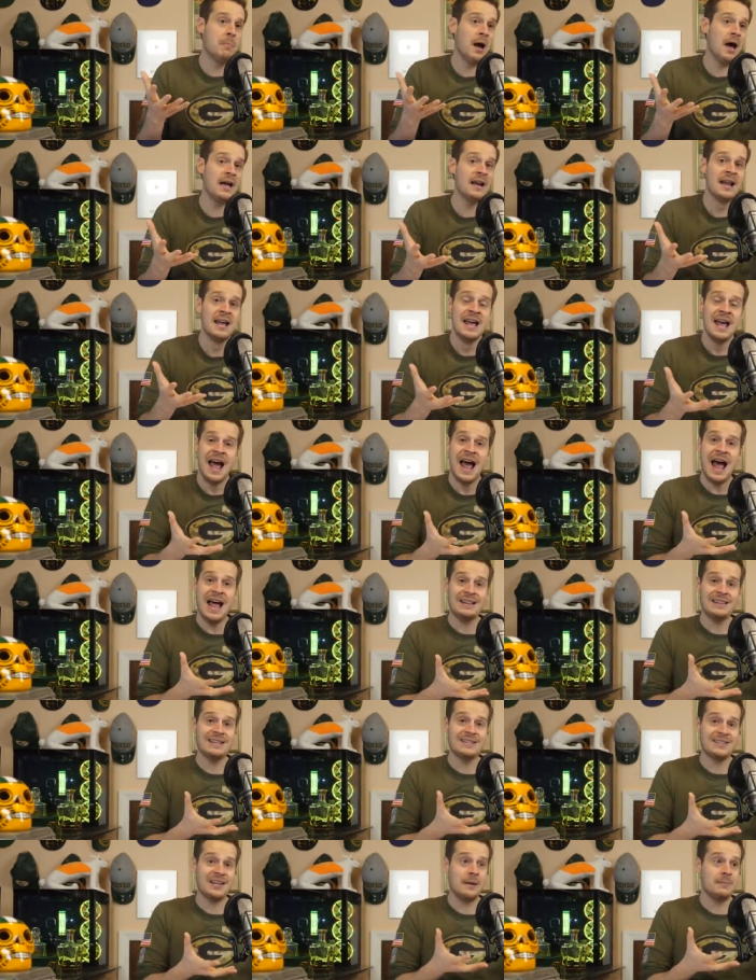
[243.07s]
But at
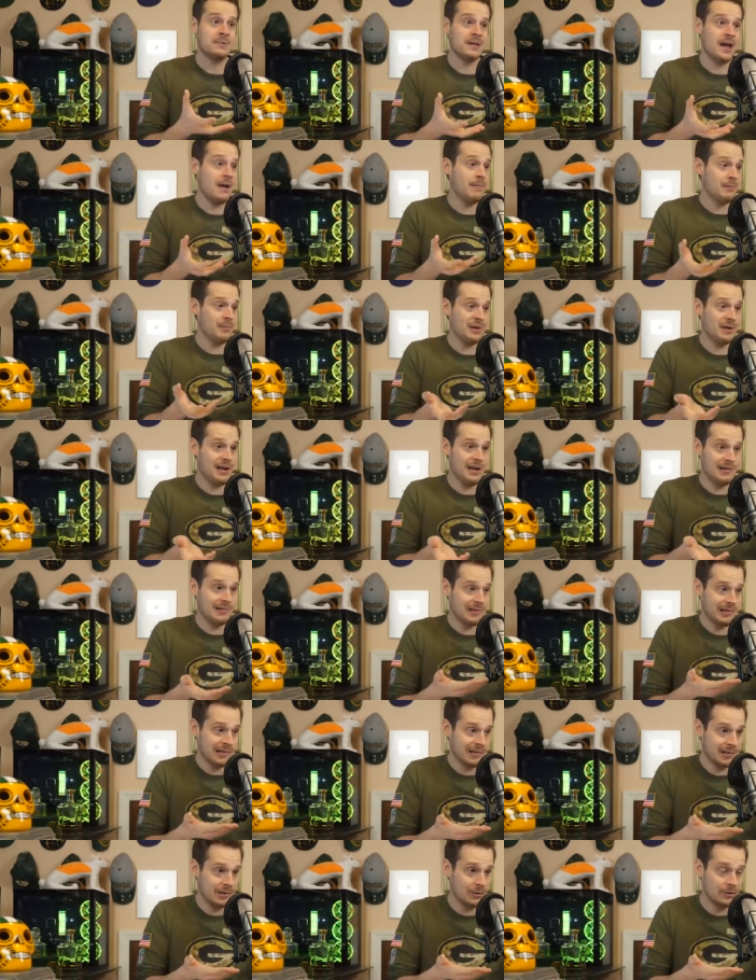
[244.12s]
the same time, I mean, hell,
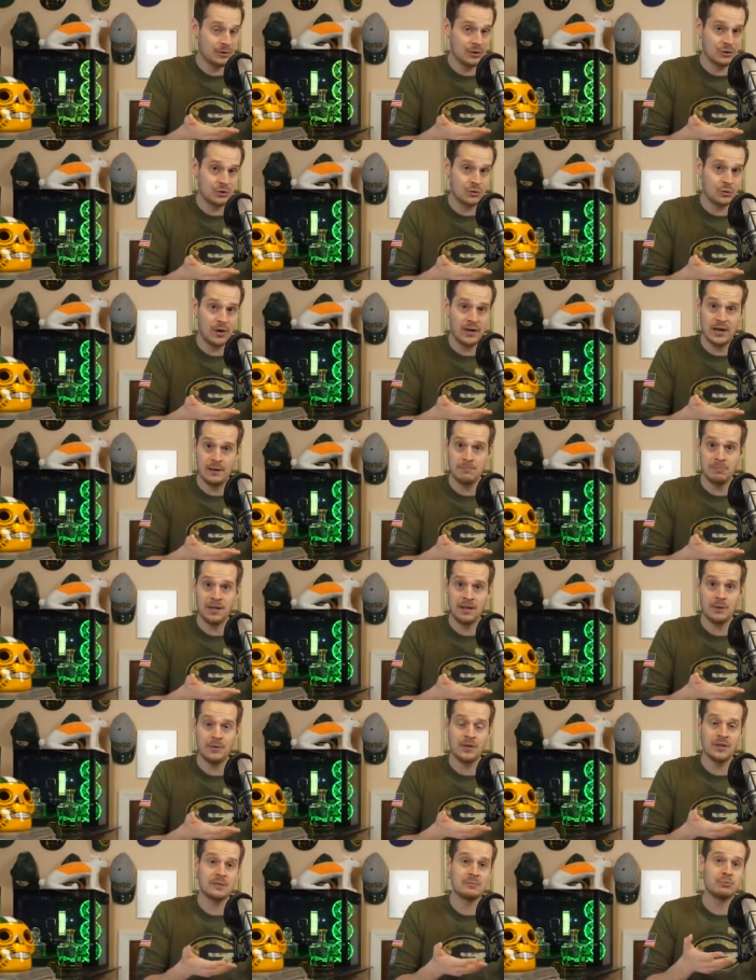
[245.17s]
he can go to Detroit and play
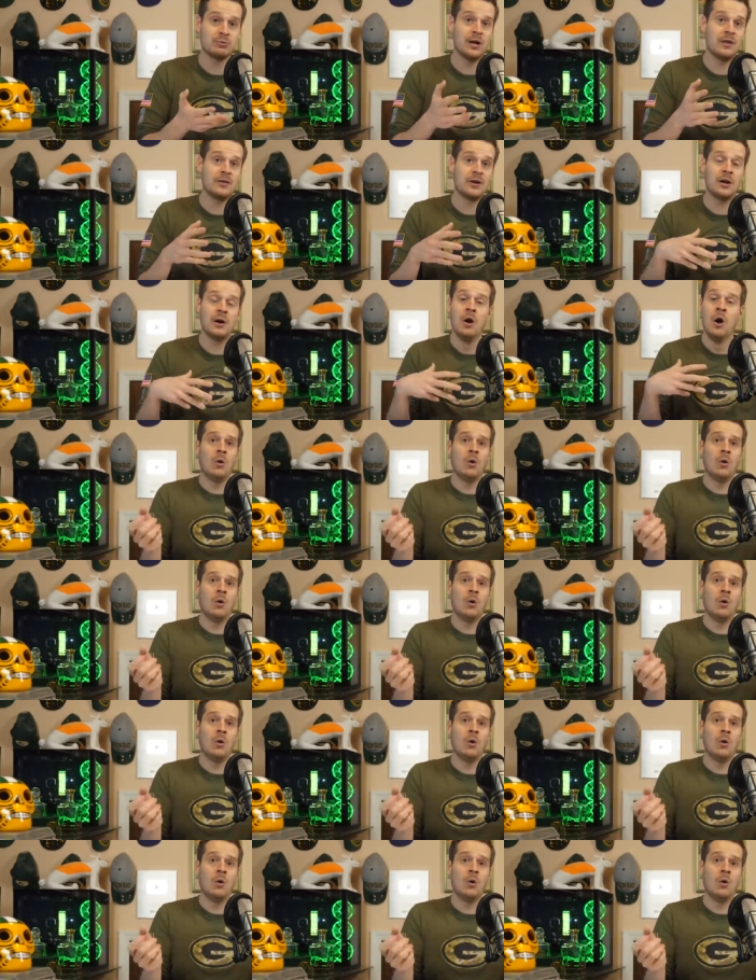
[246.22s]
with his brother,